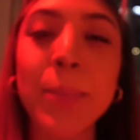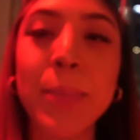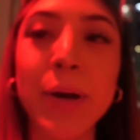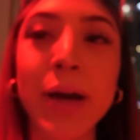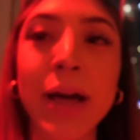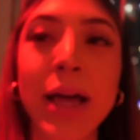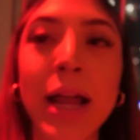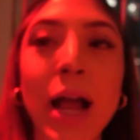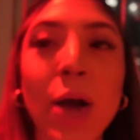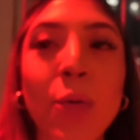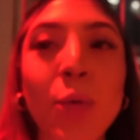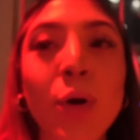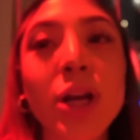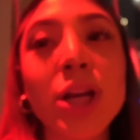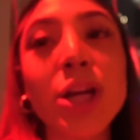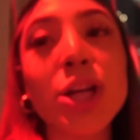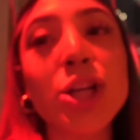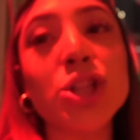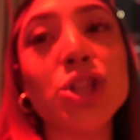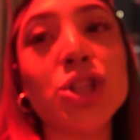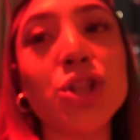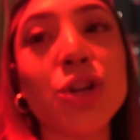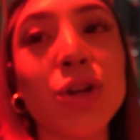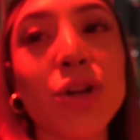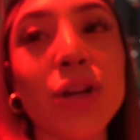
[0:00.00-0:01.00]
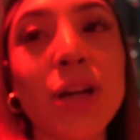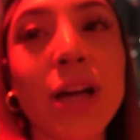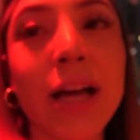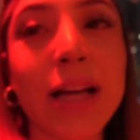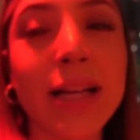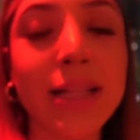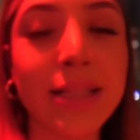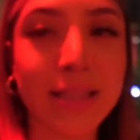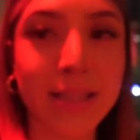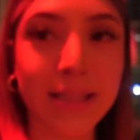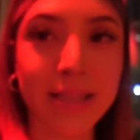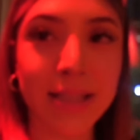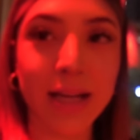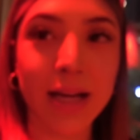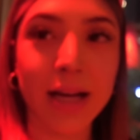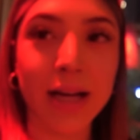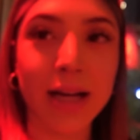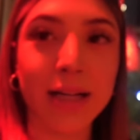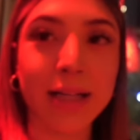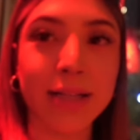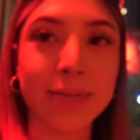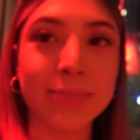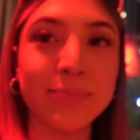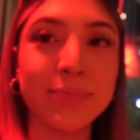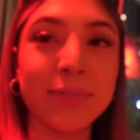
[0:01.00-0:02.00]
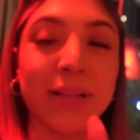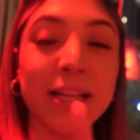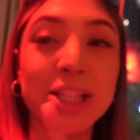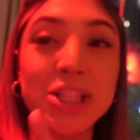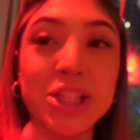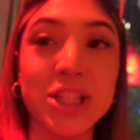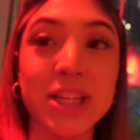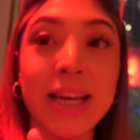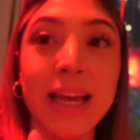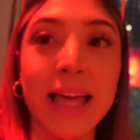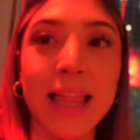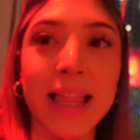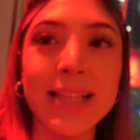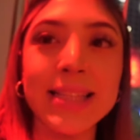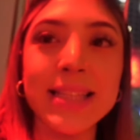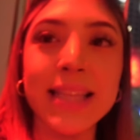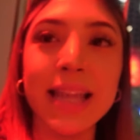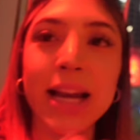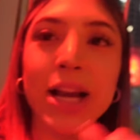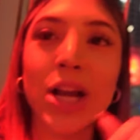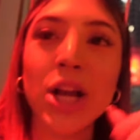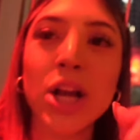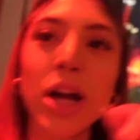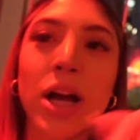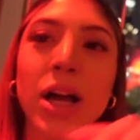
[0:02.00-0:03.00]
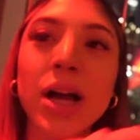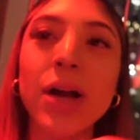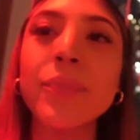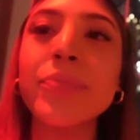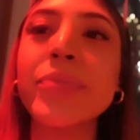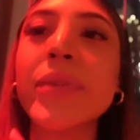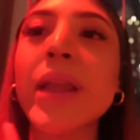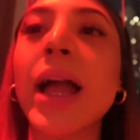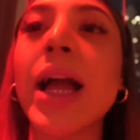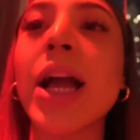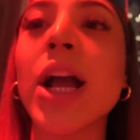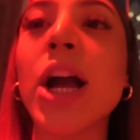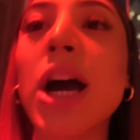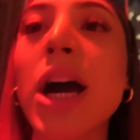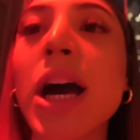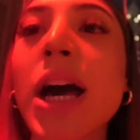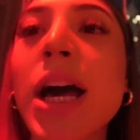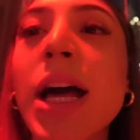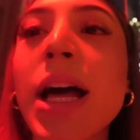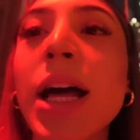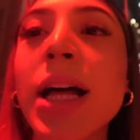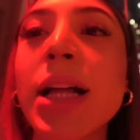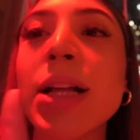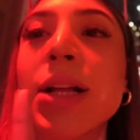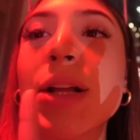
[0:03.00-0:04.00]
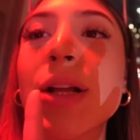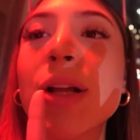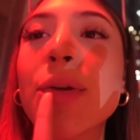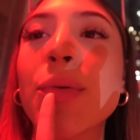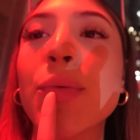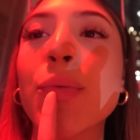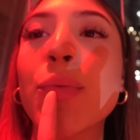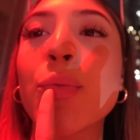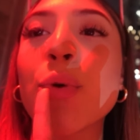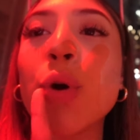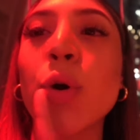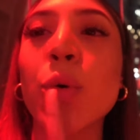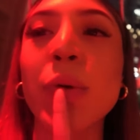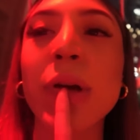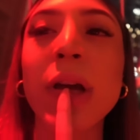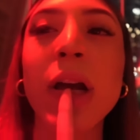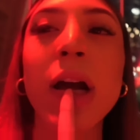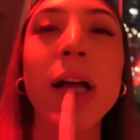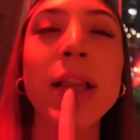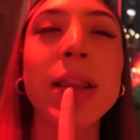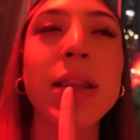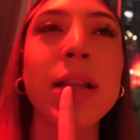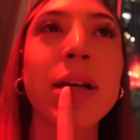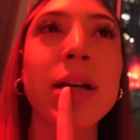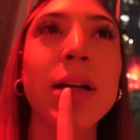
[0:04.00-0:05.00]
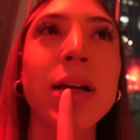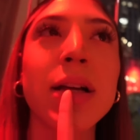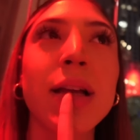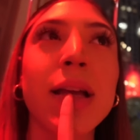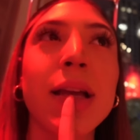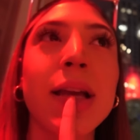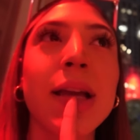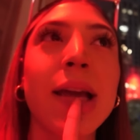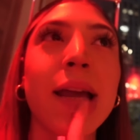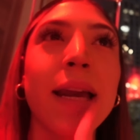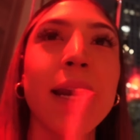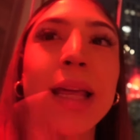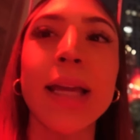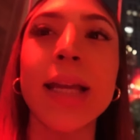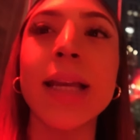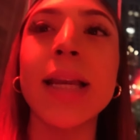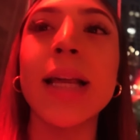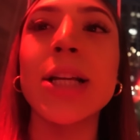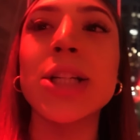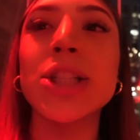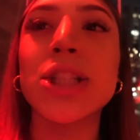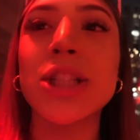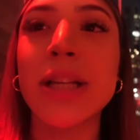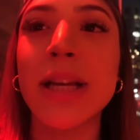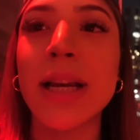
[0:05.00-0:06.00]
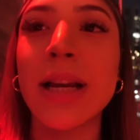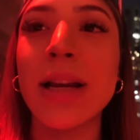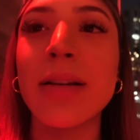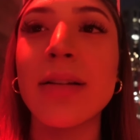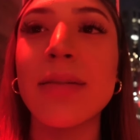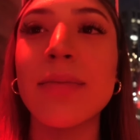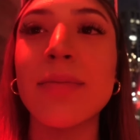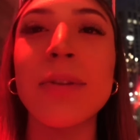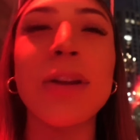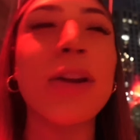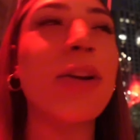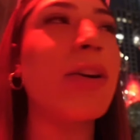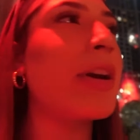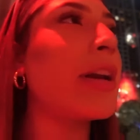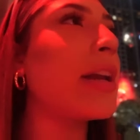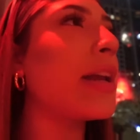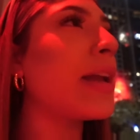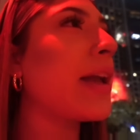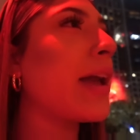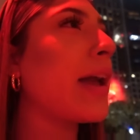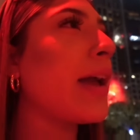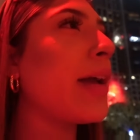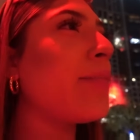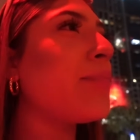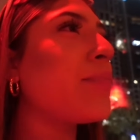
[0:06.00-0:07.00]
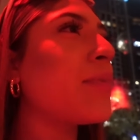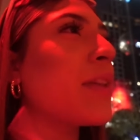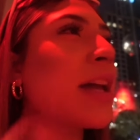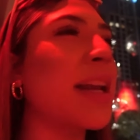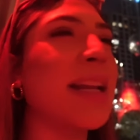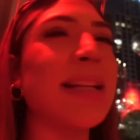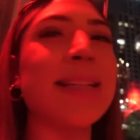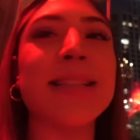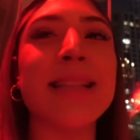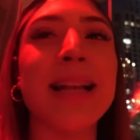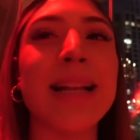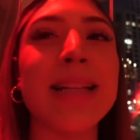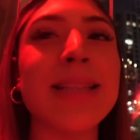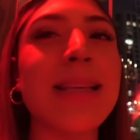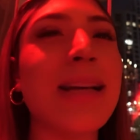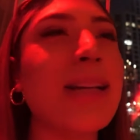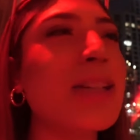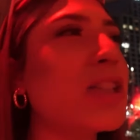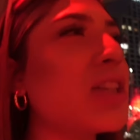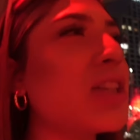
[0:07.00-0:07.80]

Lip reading: but I wanted to show you guys the enchiladas that I got. We got the green enchilada, green salsa